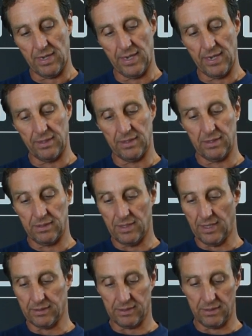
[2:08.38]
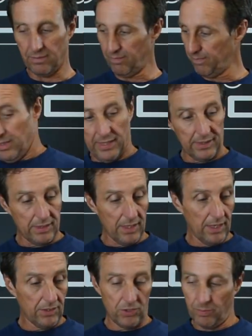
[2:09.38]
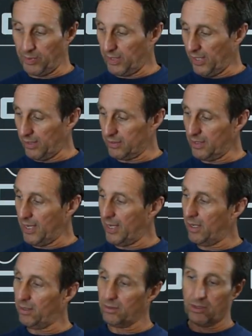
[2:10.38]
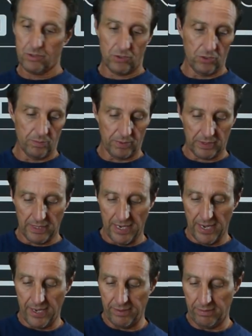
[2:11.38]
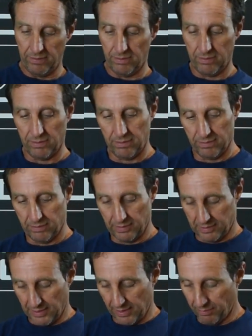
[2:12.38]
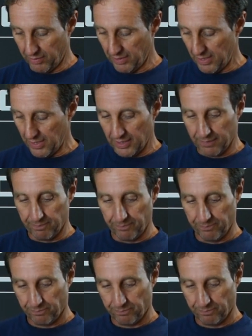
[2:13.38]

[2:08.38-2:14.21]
and test them. That's a SuperCAT sound, SuperCAT, same thing.